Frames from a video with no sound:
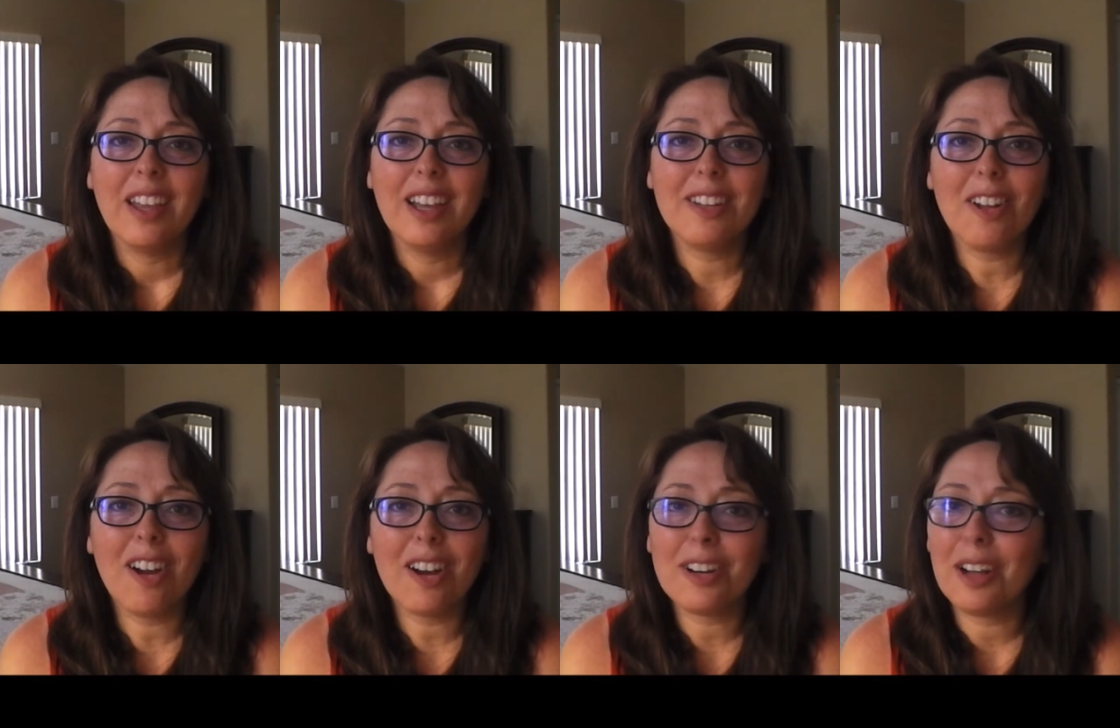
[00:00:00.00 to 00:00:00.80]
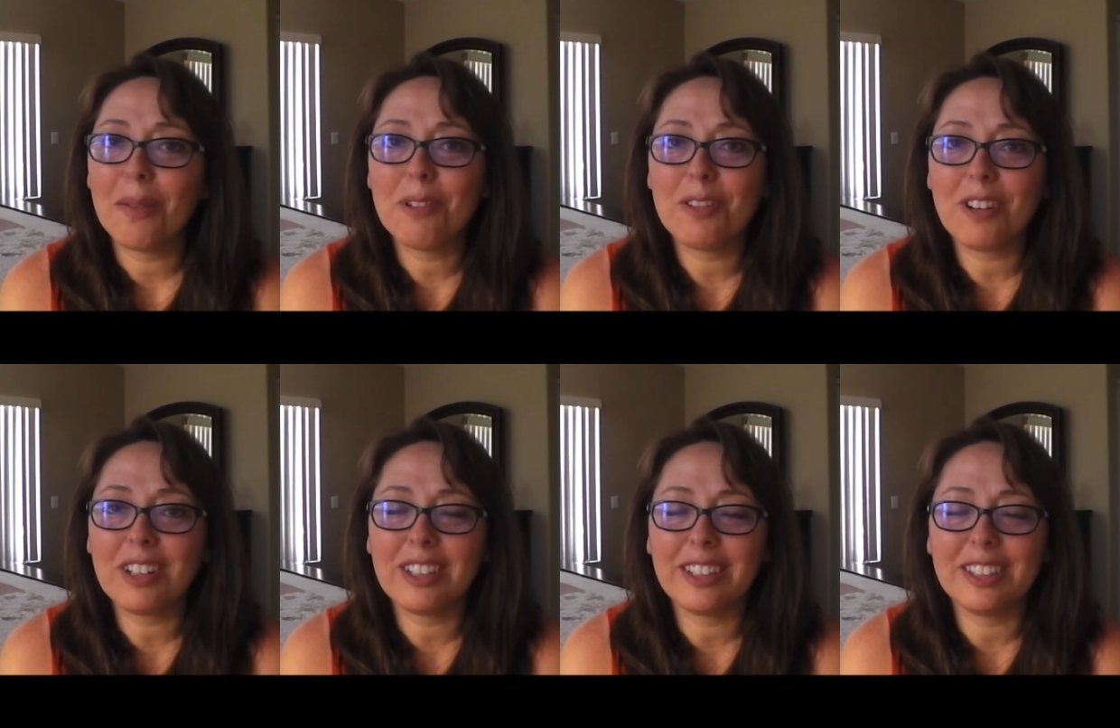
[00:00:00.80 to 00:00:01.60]
It's hard. I'm
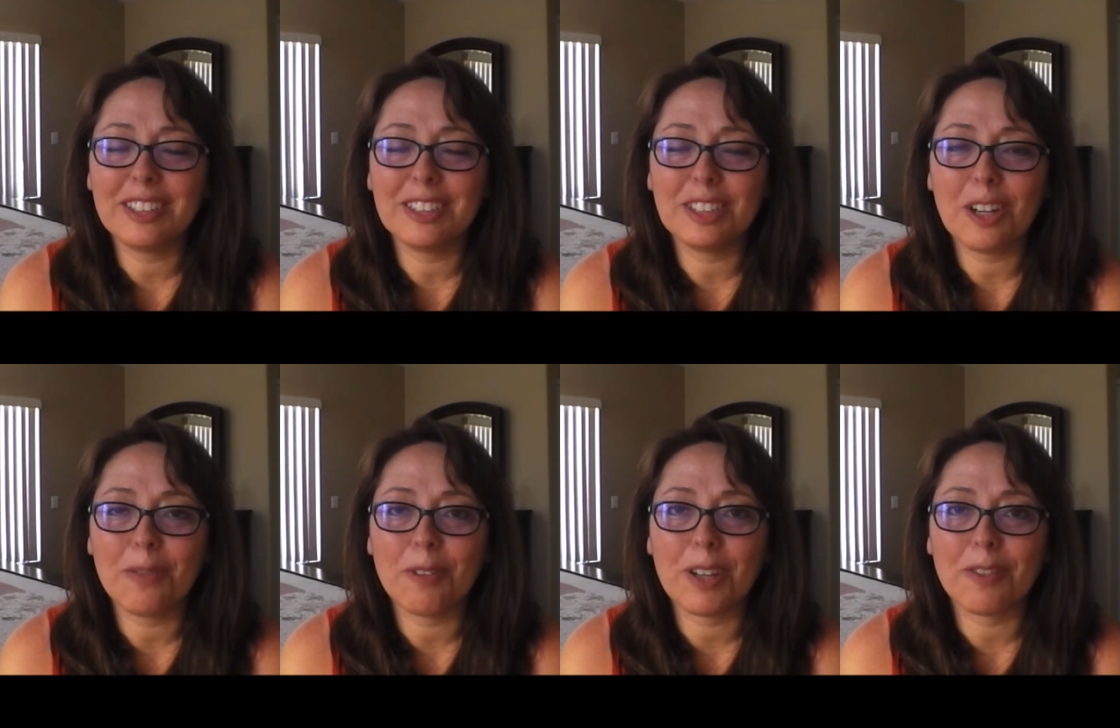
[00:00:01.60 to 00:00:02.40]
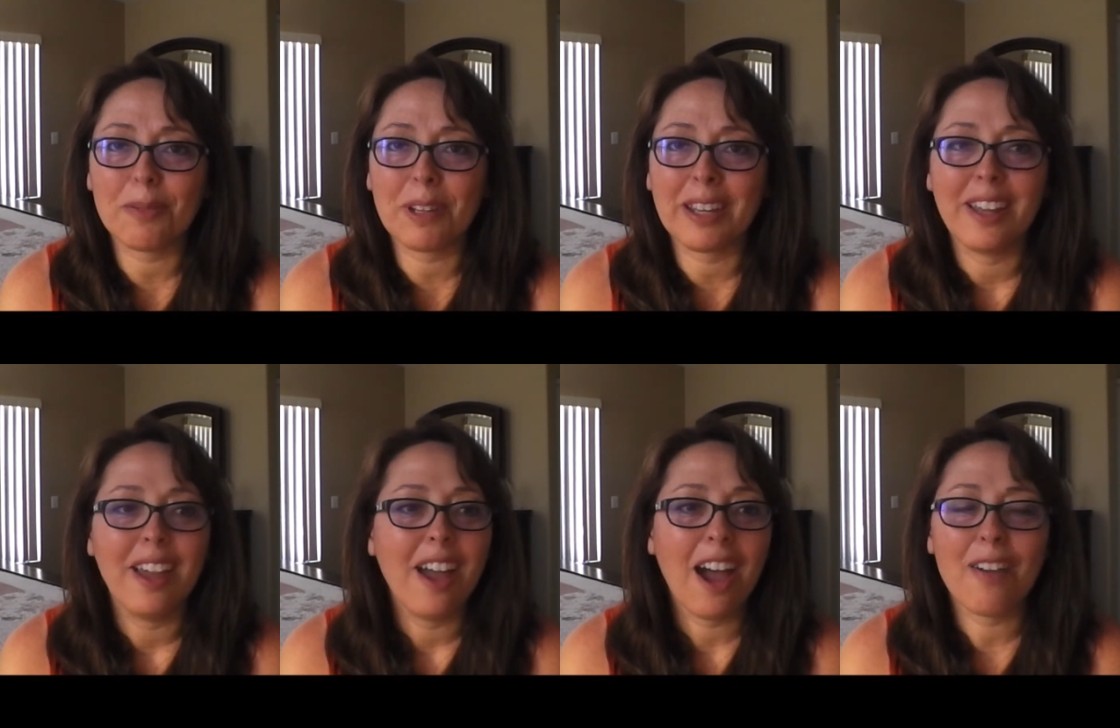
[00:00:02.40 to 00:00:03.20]
struggling. This is a tough week for me.
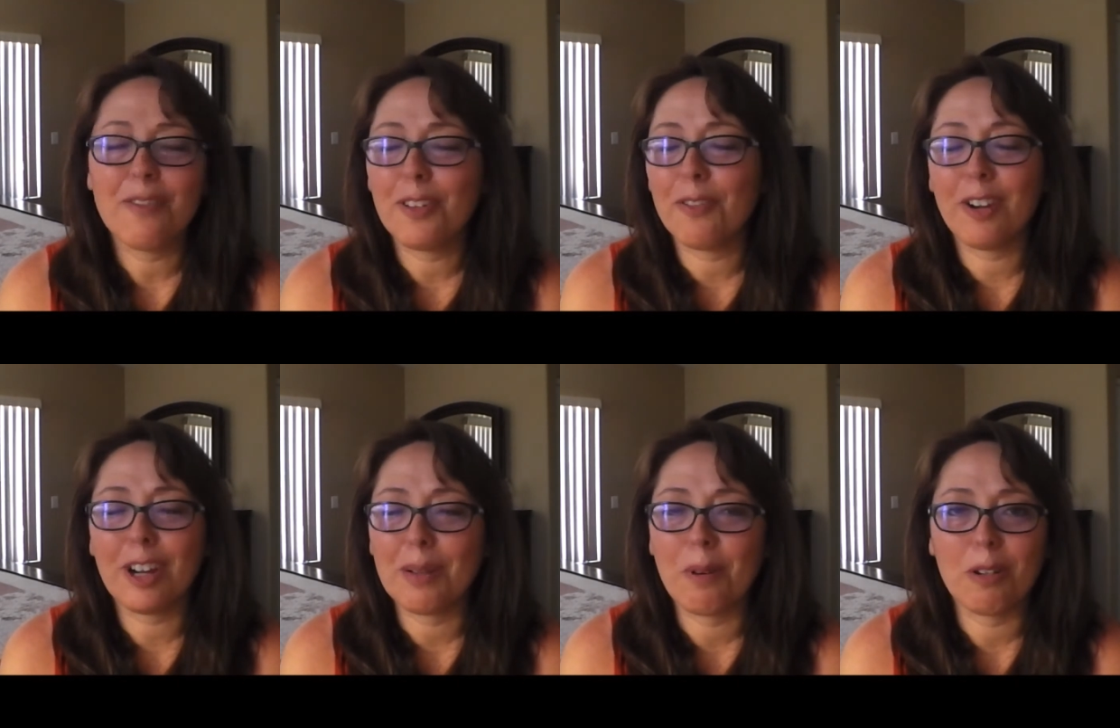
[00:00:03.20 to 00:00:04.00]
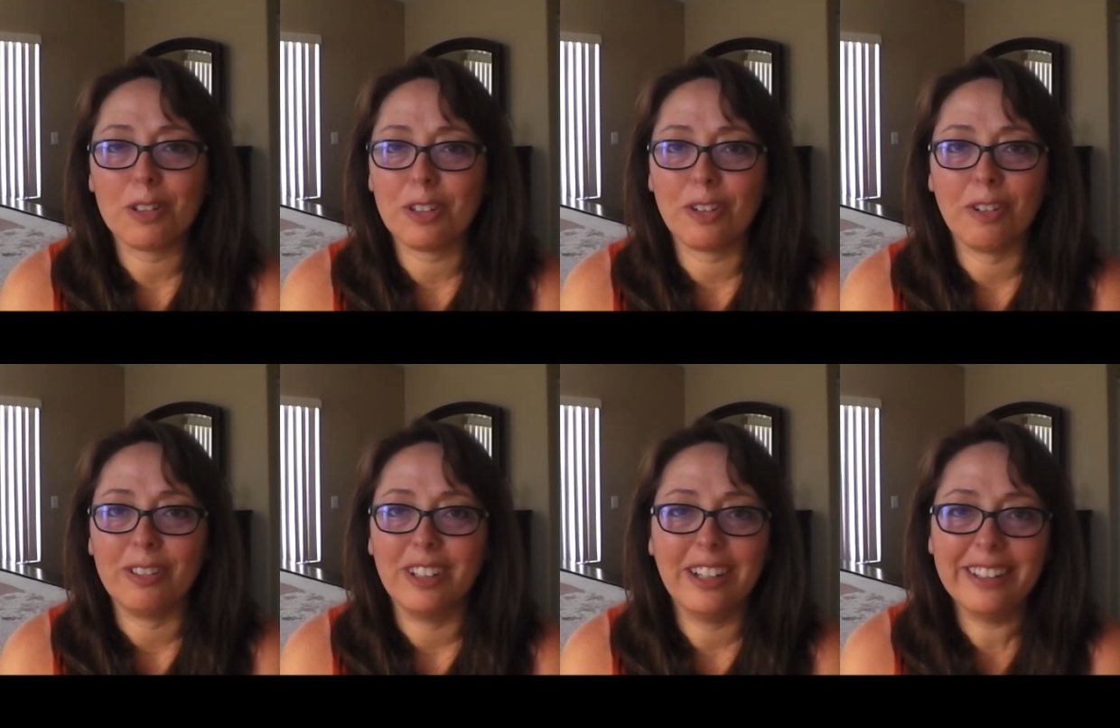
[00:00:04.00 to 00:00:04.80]
I feel very emotional.